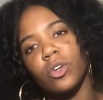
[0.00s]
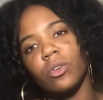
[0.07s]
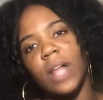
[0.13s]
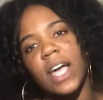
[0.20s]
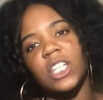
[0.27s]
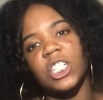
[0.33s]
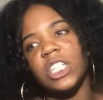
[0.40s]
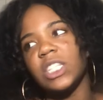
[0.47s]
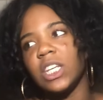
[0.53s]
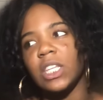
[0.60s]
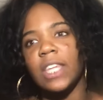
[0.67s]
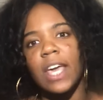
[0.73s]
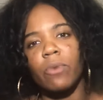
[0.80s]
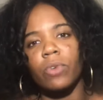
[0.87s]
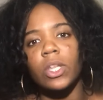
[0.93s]
Like, she did
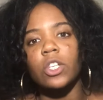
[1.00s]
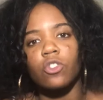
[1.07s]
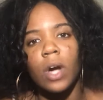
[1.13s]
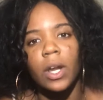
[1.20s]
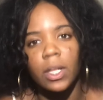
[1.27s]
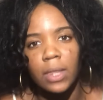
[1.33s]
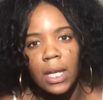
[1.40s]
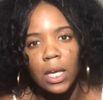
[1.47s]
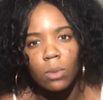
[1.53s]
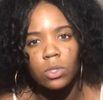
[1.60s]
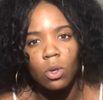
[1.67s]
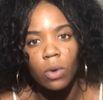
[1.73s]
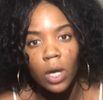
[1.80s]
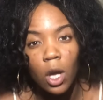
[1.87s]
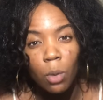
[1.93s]
that really trying to think it was
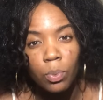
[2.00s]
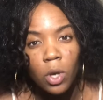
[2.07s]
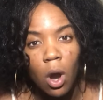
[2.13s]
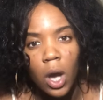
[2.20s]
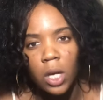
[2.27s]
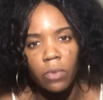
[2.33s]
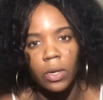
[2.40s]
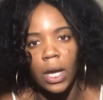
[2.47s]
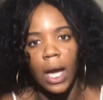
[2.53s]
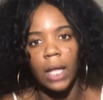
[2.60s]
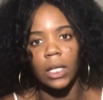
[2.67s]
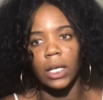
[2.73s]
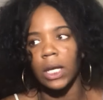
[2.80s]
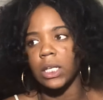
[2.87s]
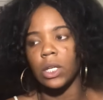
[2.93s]
going to help y'all. And in
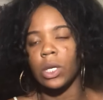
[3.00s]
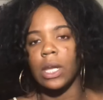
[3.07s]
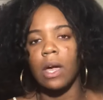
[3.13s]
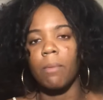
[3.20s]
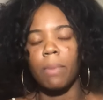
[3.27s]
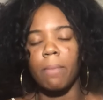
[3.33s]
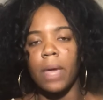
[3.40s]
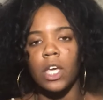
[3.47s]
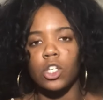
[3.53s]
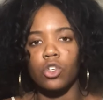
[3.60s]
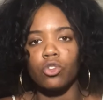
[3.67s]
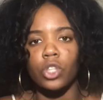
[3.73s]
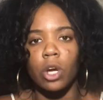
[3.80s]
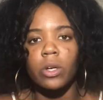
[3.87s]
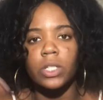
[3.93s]
reality, it did nothing but make you
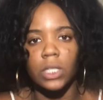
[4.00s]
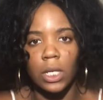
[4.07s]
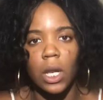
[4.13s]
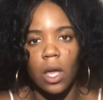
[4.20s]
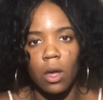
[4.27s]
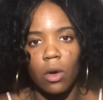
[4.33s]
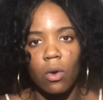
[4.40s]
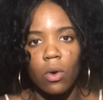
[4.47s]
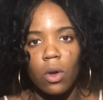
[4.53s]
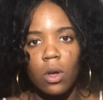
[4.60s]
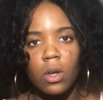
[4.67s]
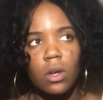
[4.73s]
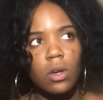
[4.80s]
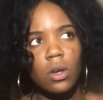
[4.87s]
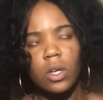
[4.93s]
thirsty now.
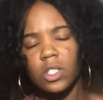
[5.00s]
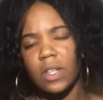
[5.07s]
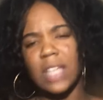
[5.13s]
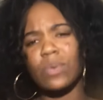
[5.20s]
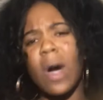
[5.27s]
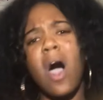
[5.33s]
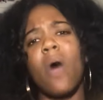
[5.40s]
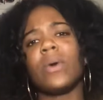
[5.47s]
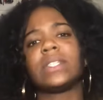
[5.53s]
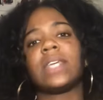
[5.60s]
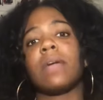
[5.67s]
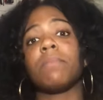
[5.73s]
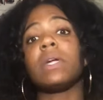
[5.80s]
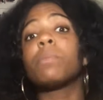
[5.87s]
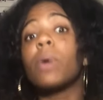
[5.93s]
So that's why I always say,
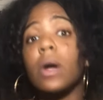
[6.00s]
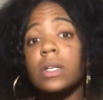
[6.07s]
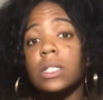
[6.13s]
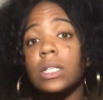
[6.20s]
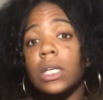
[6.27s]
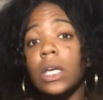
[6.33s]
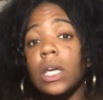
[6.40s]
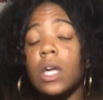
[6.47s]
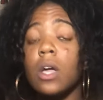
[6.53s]
me personally,